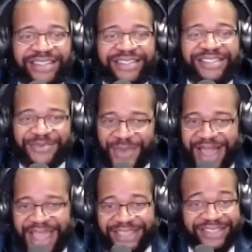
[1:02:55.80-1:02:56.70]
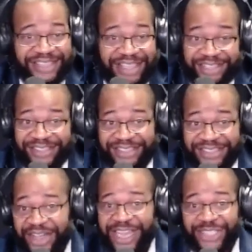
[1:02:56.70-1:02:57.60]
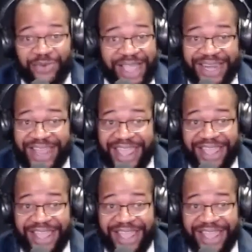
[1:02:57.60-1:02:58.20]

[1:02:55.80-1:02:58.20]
Tamaya. See, y'all, that's why I got to ask.